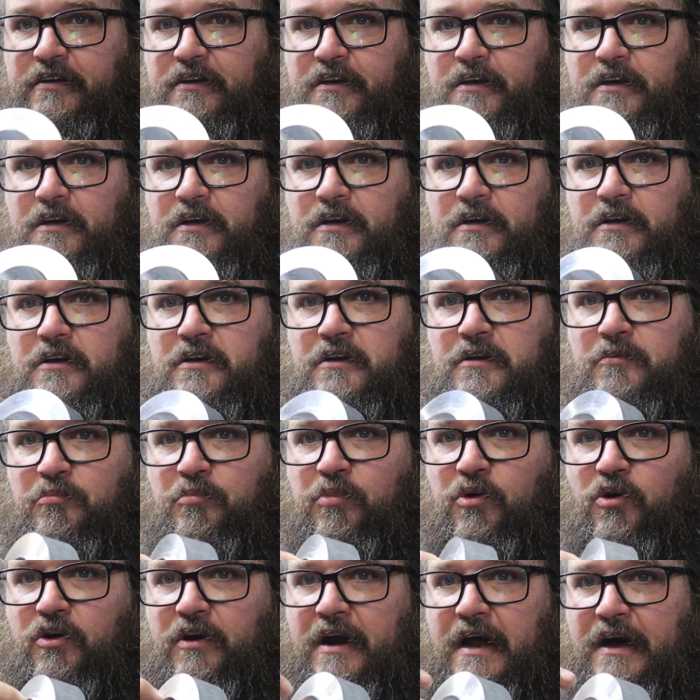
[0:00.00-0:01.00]
to
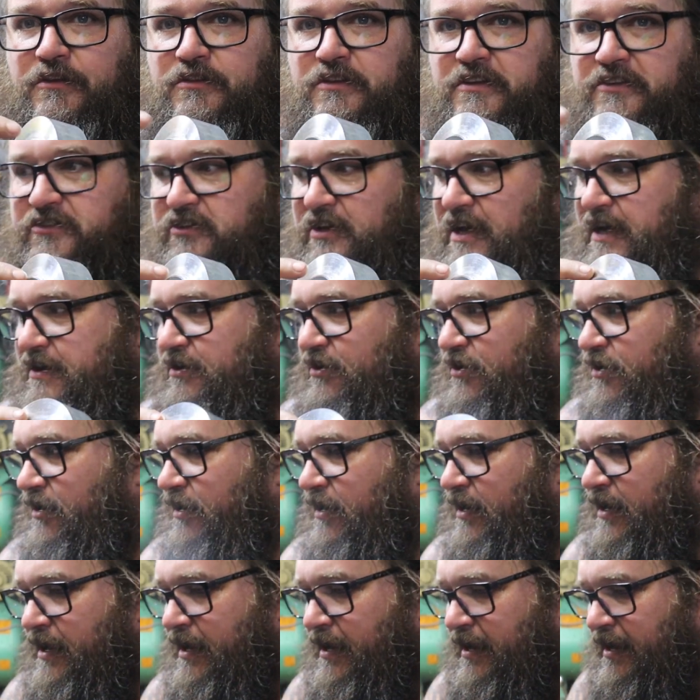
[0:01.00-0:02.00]
bore out the center,
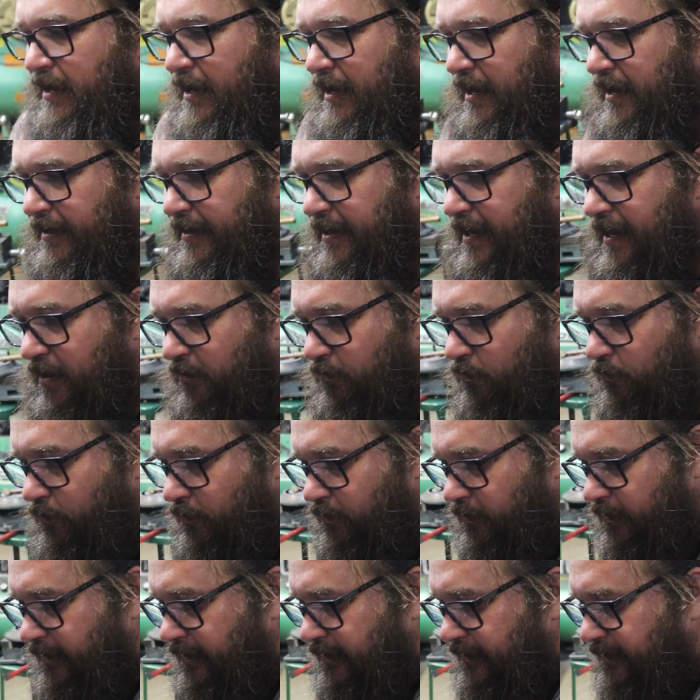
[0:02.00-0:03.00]
and now
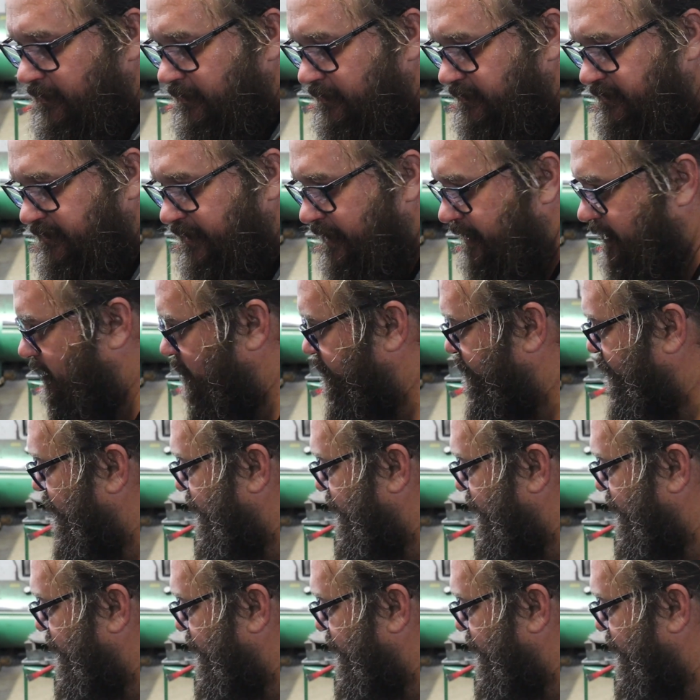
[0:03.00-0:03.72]
we're going to set up